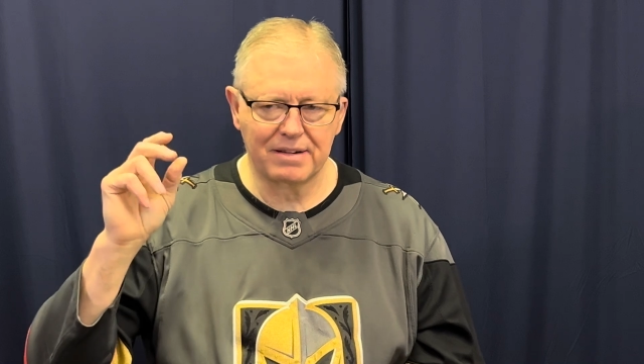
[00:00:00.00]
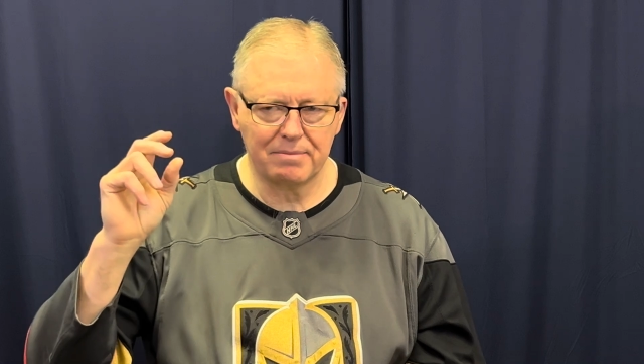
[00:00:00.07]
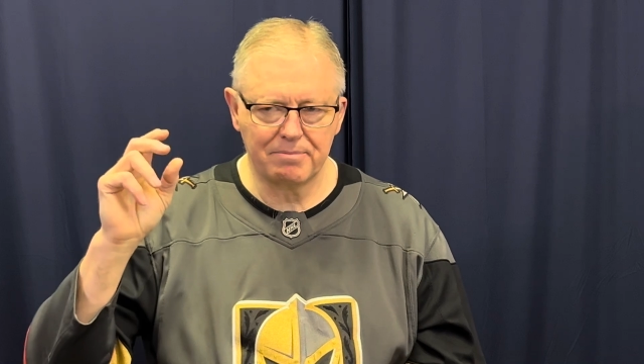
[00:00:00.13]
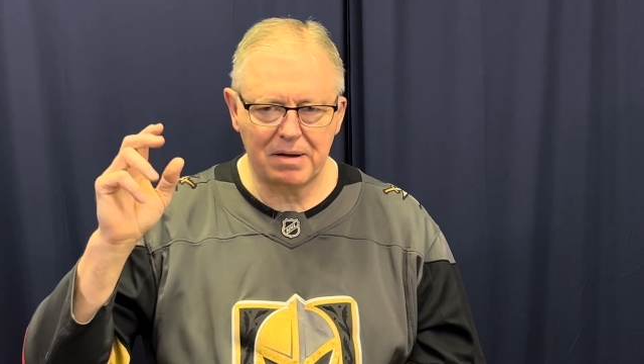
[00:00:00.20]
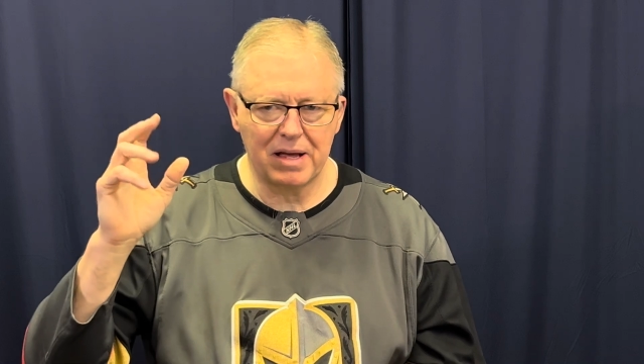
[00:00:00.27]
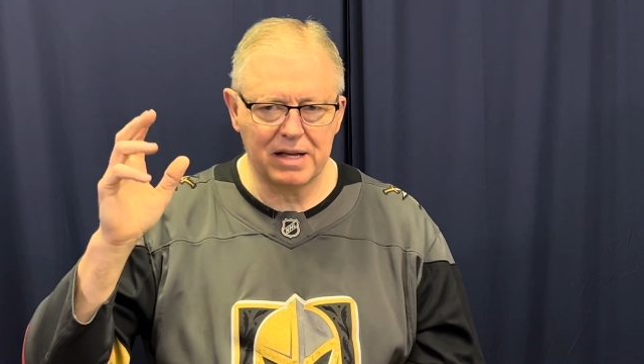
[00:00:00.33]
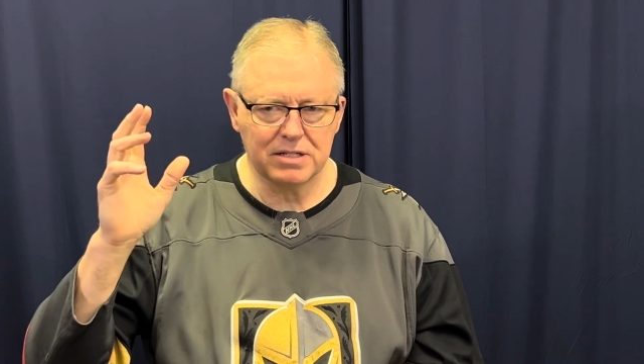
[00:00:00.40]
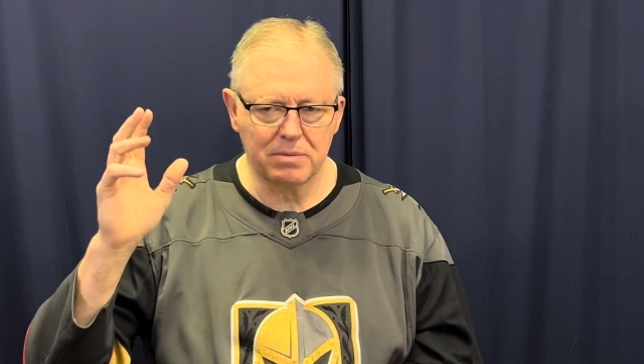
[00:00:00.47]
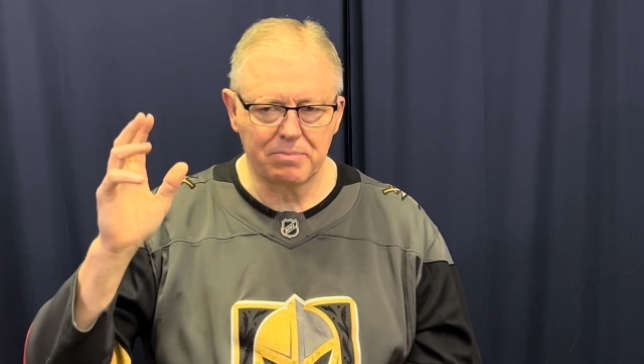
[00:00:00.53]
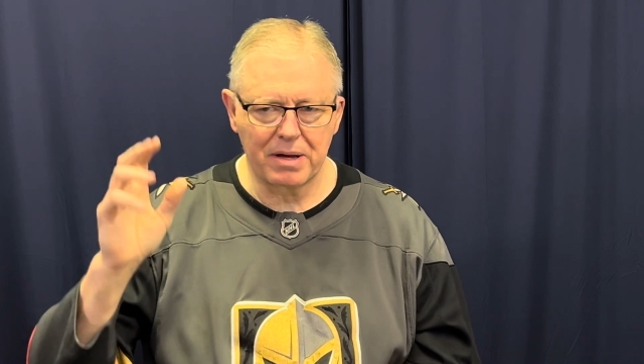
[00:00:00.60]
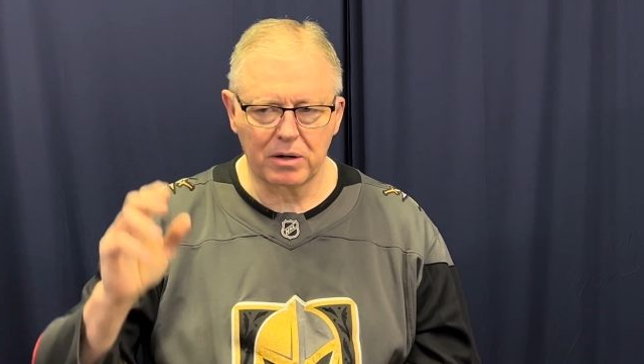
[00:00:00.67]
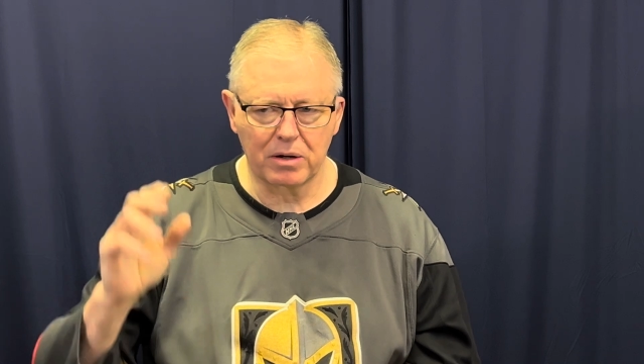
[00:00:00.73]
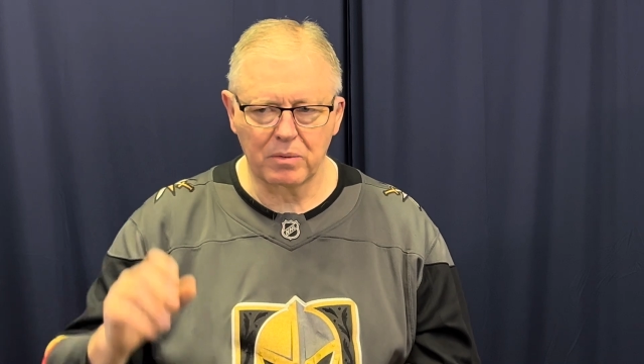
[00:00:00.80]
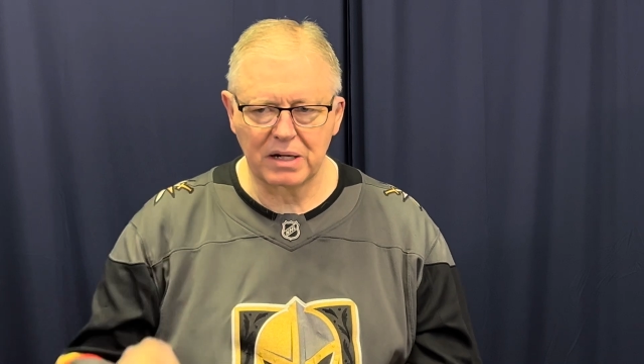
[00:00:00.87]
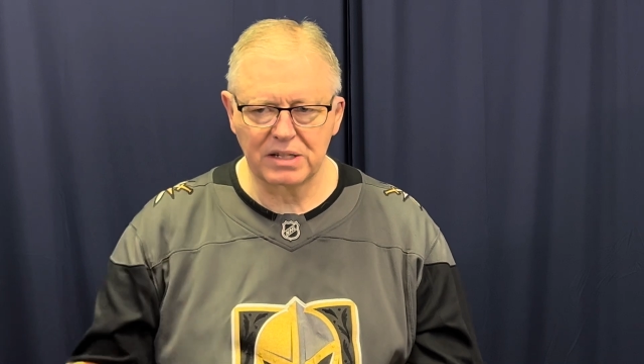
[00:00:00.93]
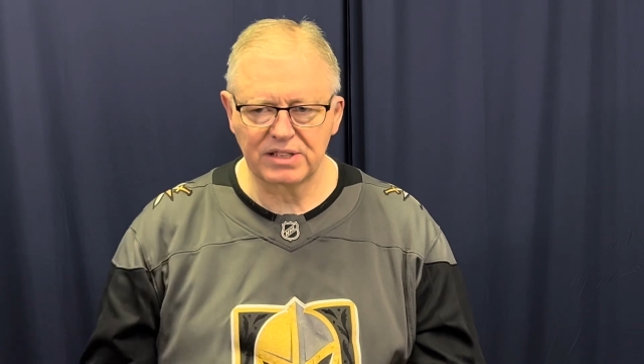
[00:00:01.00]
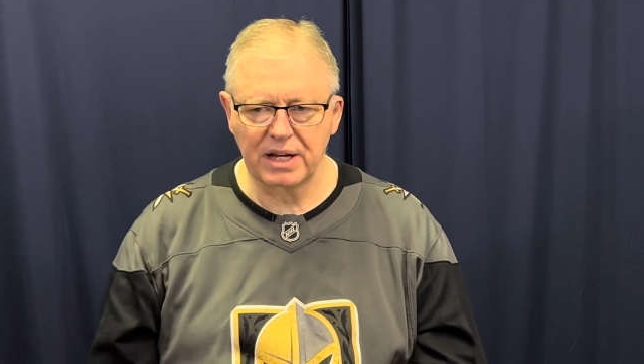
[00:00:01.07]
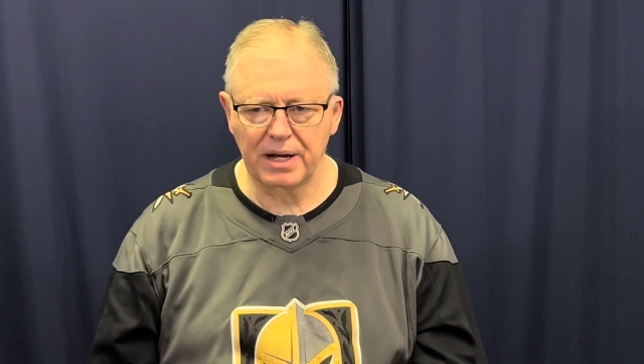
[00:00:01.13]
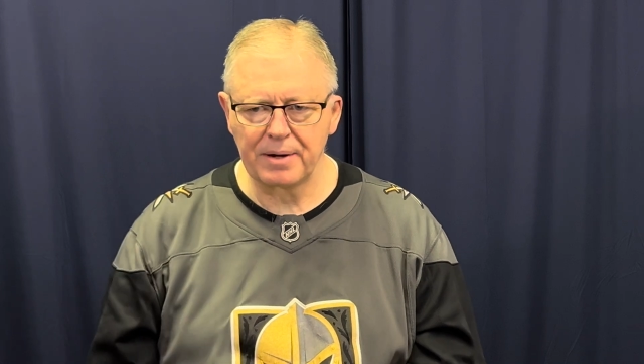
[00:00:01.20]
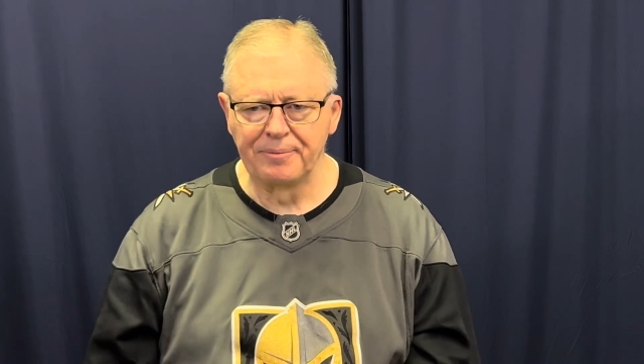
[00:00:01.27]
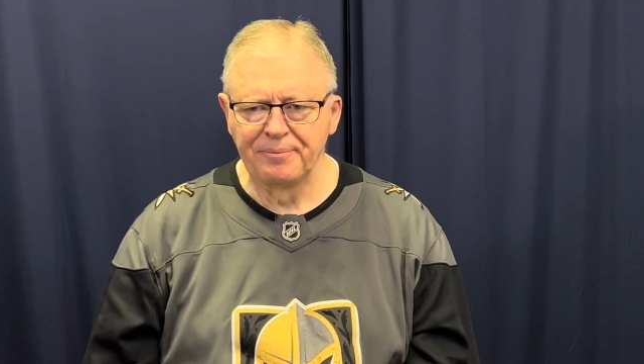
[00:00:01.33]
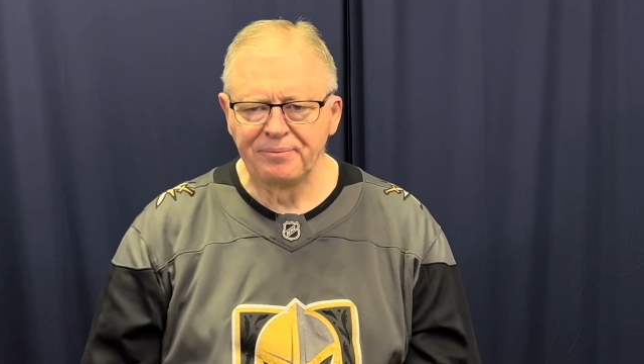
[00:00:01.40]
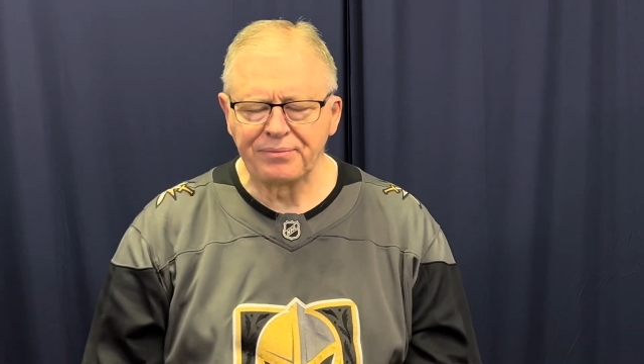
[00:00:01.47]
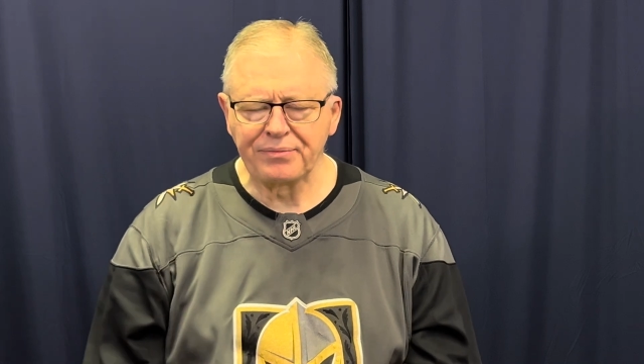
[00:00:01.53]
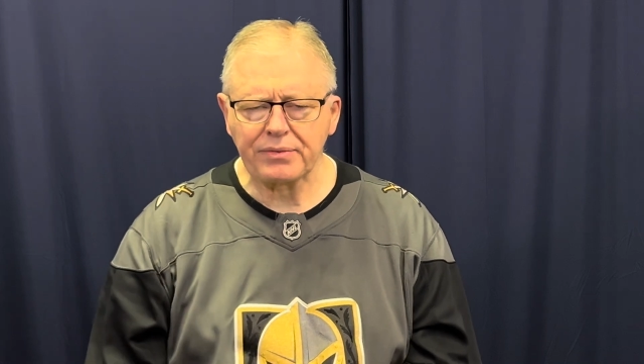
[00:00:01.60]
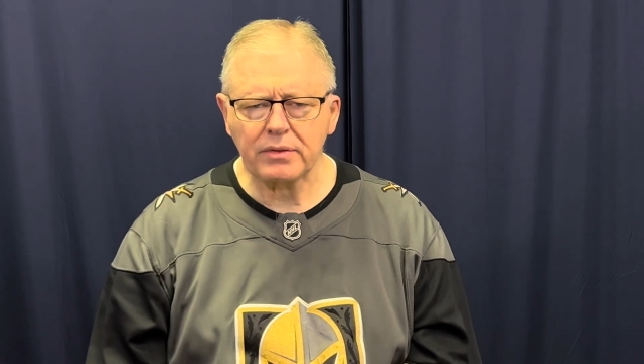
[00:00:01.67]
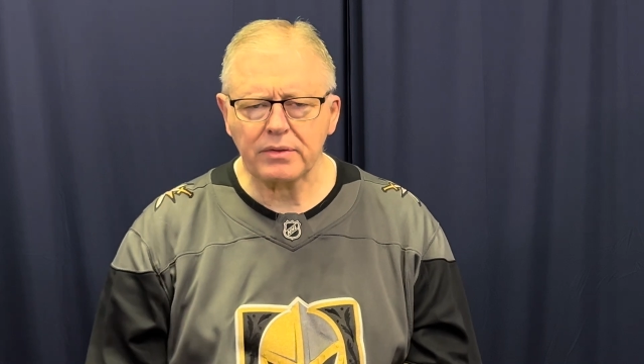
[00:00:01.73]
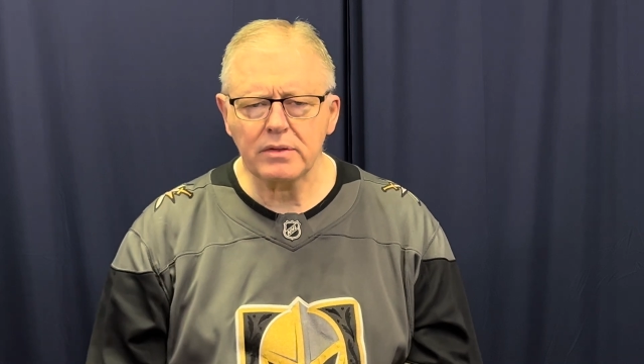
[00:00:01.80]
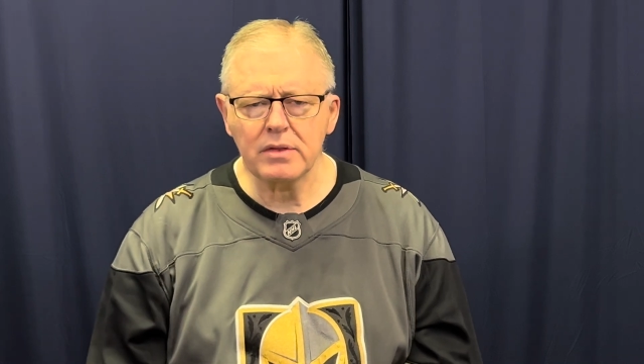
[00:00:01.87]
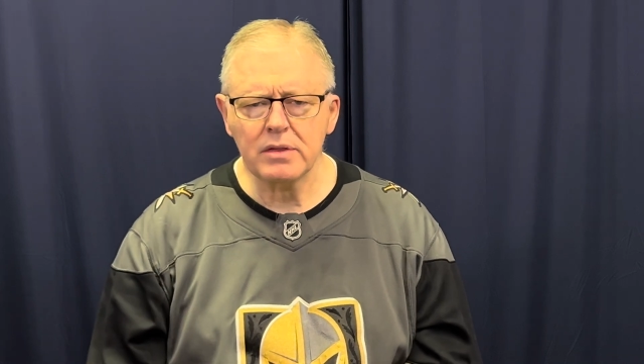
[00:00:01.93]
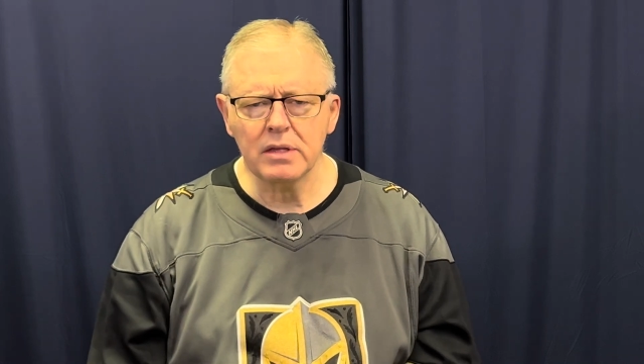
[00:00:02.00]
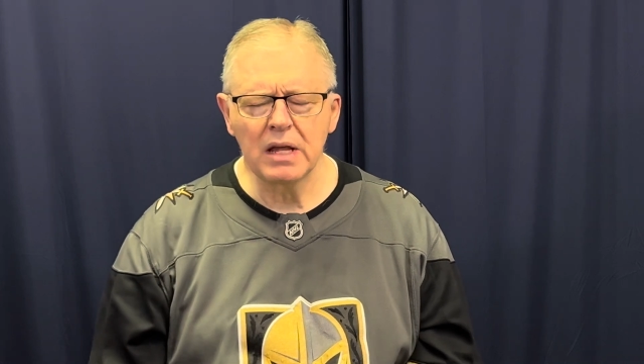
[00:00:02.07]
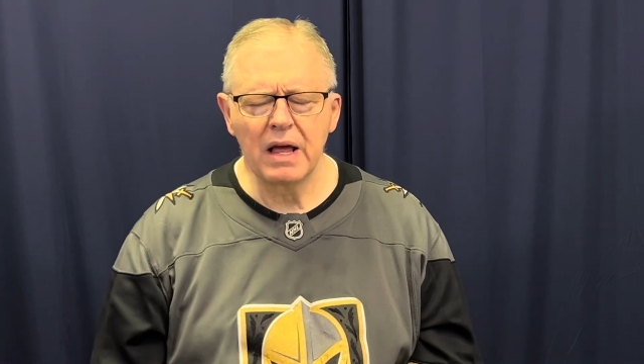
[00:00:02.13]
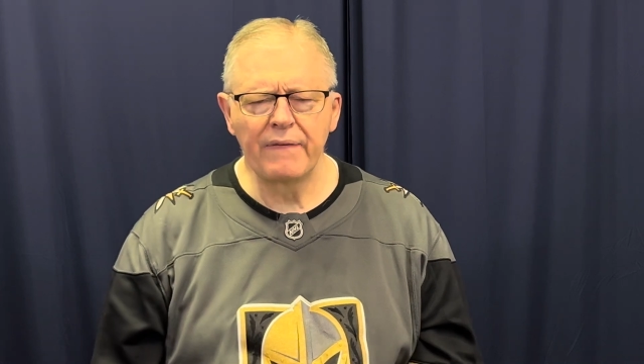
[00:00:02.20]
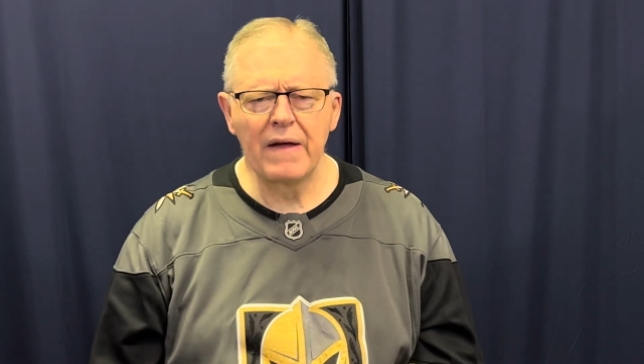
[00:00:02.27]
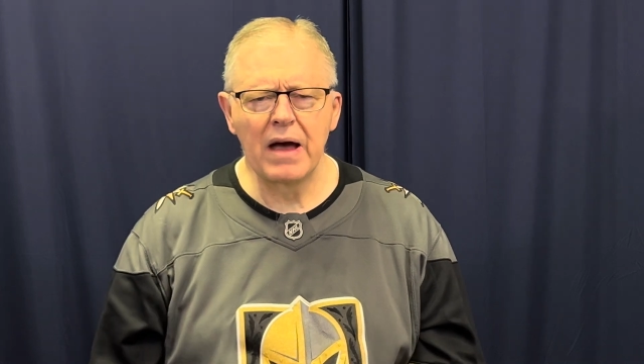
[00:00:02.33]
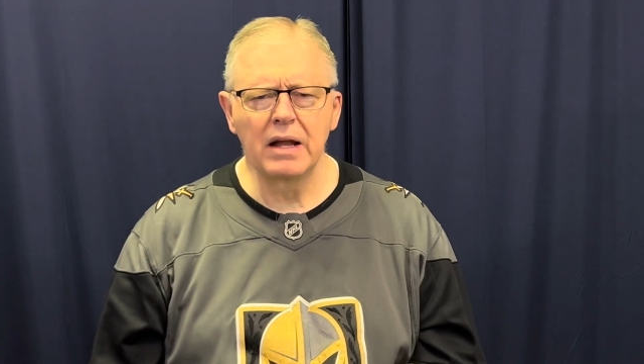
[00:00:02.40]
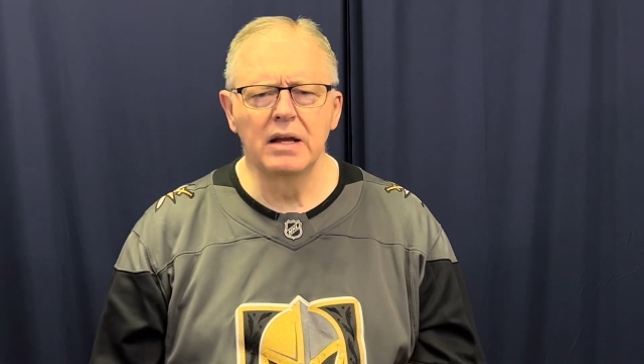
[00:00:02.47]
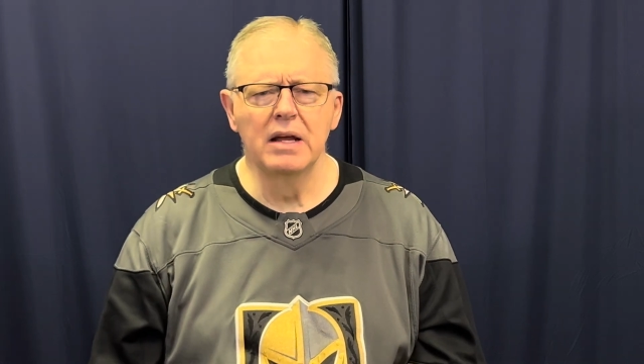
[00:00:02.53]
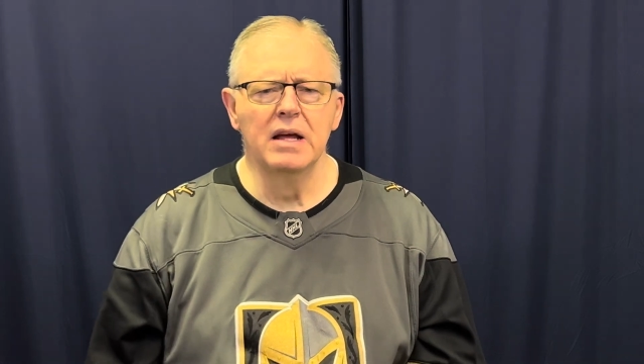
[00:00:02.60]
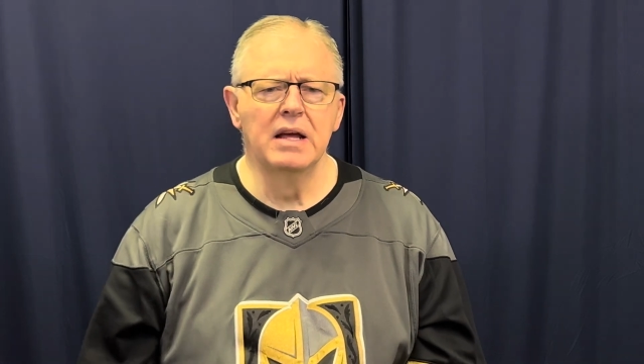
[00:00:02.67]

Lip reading: is a better way to say it.